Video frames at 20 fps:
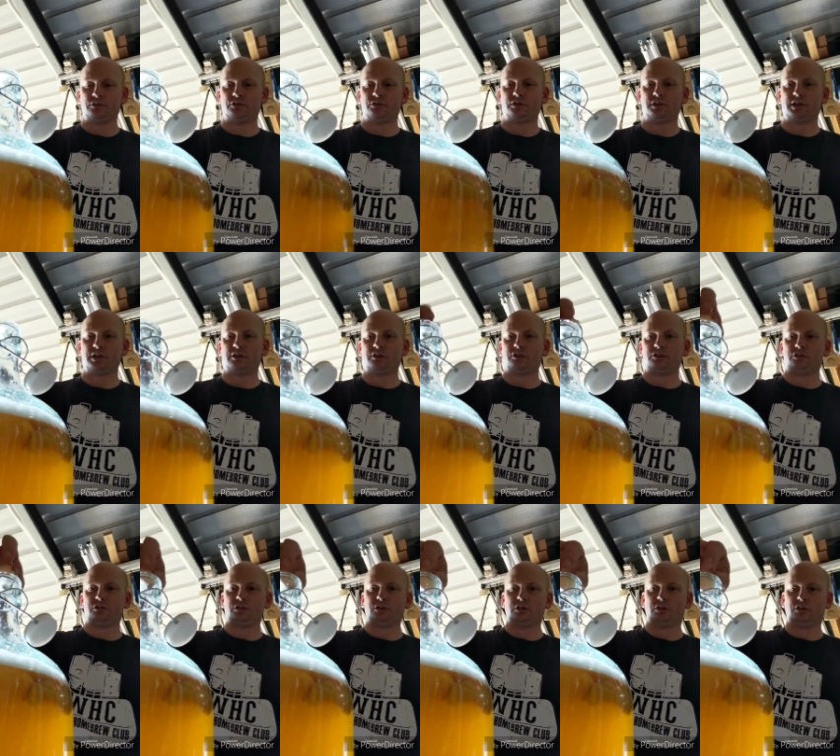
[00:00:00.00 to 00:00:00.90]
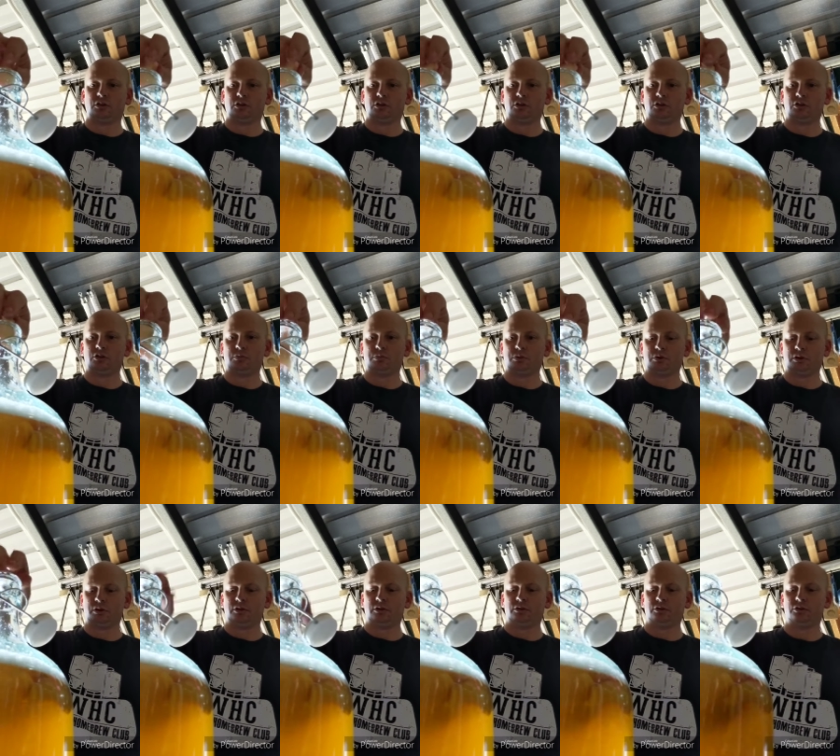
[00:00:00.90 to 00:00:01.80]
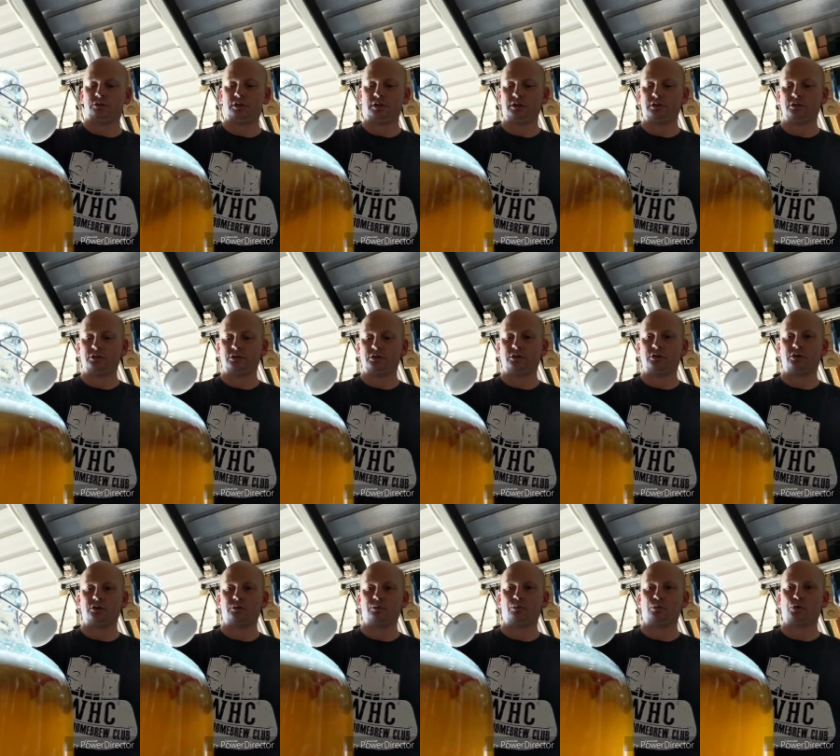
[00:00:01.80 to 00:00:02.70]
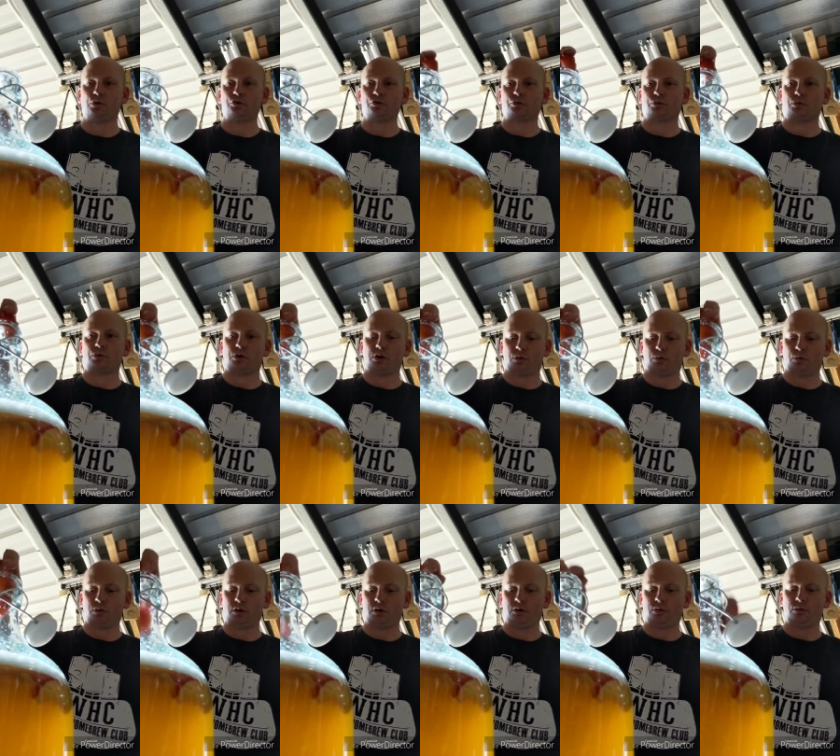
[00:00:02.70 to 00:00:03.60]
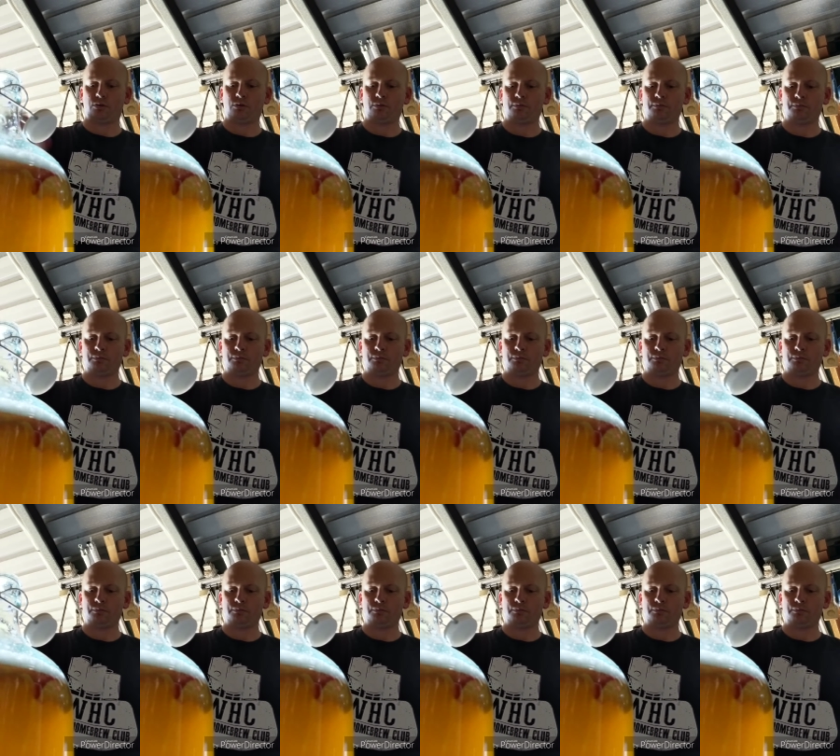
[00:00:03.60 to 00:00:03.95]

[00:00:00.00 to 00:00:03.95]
Skin's still on. It's been sanitised, washed quite well.